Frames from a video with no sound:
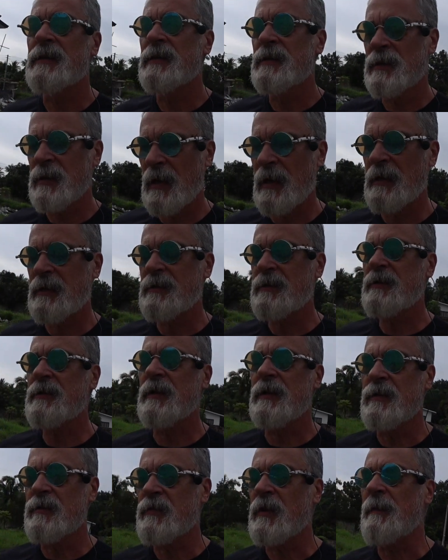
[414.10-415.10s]
it's
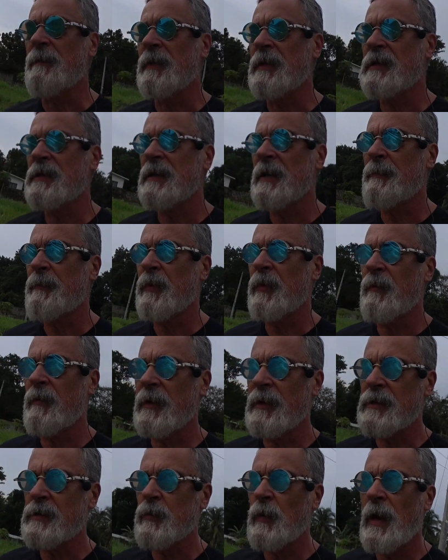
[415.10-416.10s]
extremely slippery
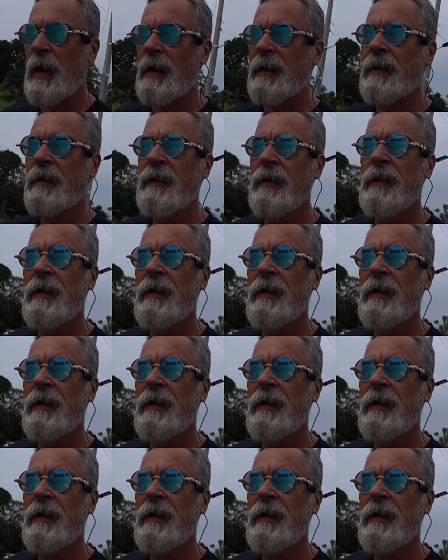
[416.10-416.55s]
when it's wet.